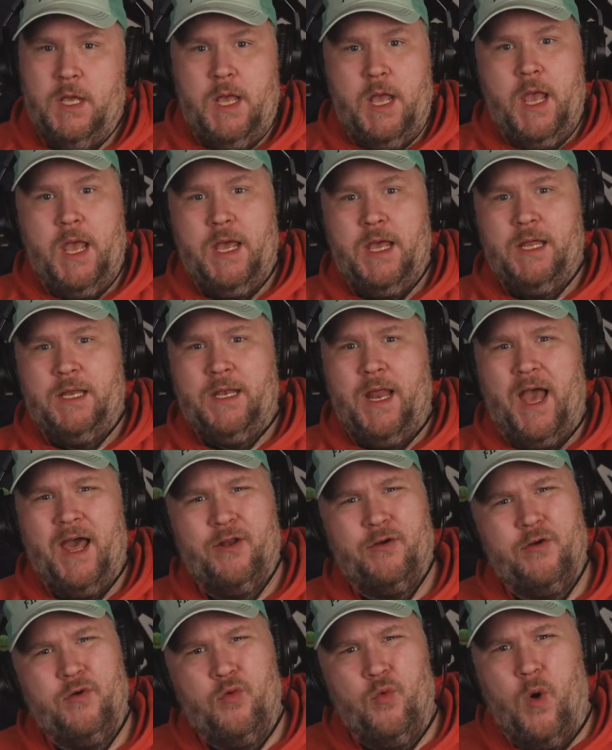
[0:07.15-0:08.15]
And I
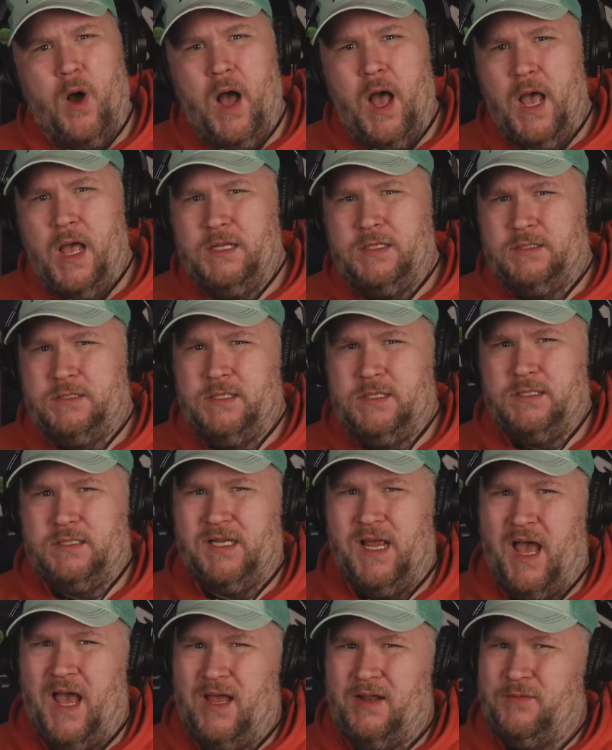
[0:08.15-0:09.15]
don't know why. It's just,
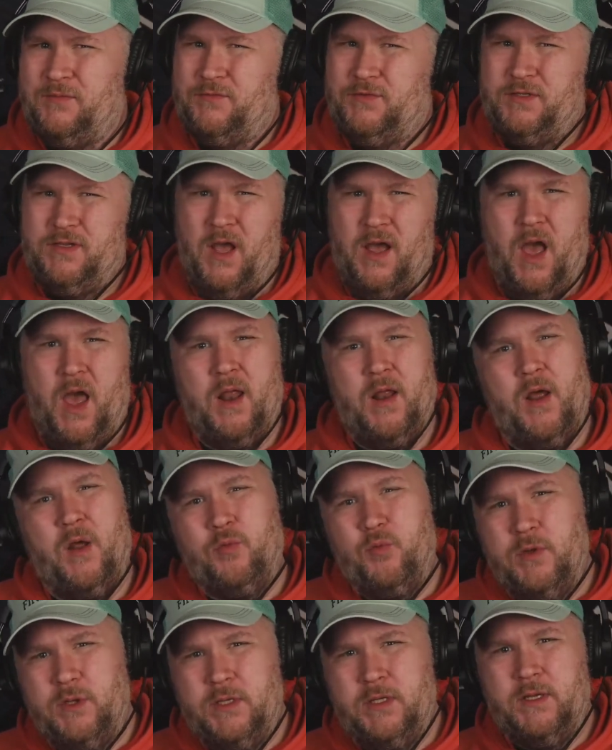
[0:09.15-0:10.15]
I don't, I
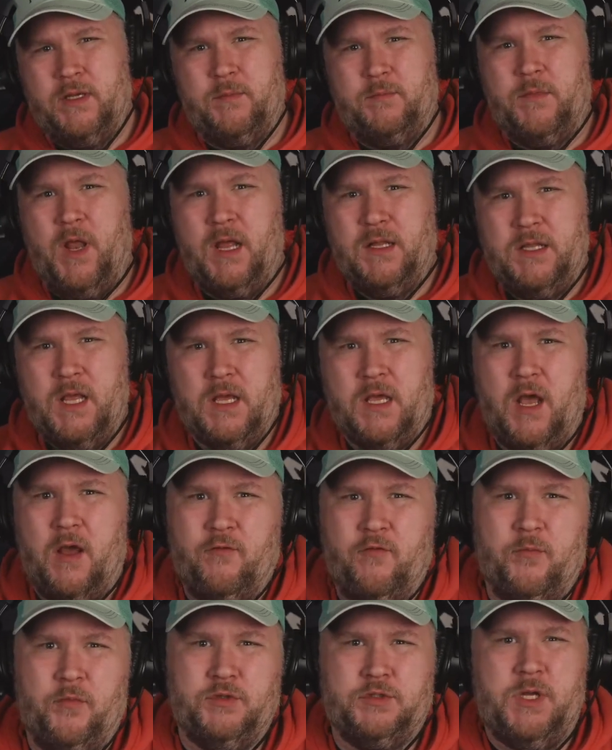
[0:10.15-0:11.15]
really am not that
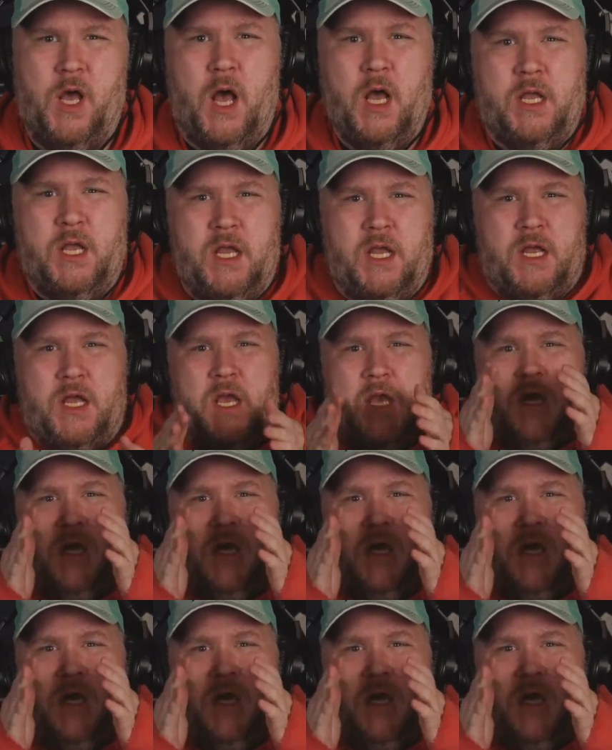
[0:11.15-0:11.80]
comfortable talking